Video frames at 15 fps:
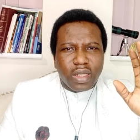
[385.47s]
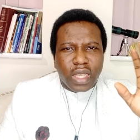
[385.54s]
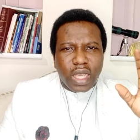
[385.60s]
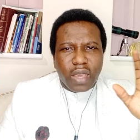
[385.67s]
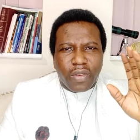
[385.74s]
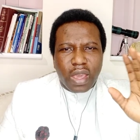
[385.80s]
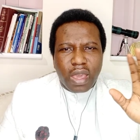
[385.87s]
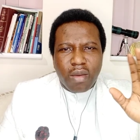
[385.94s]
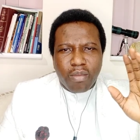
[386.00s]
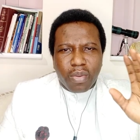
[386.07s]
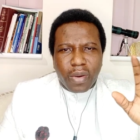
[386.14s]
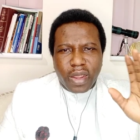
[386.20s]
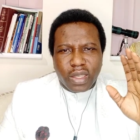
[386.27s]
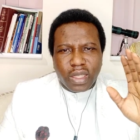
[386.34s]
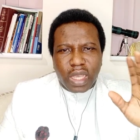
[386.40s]
Give him
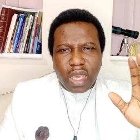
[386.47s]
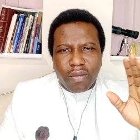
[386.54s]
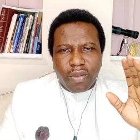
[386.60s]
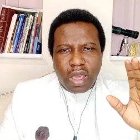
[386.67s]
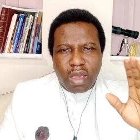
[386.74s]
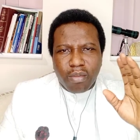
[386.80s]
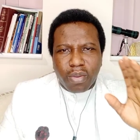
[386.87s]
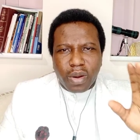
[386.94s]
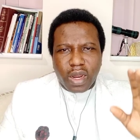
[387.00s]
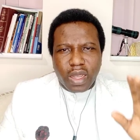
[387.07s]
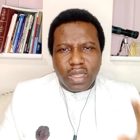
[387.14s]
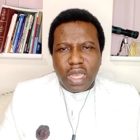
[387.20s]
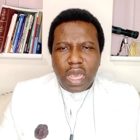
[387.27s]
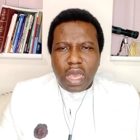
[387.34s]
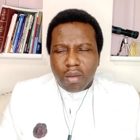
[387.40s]
praise. Give him praise.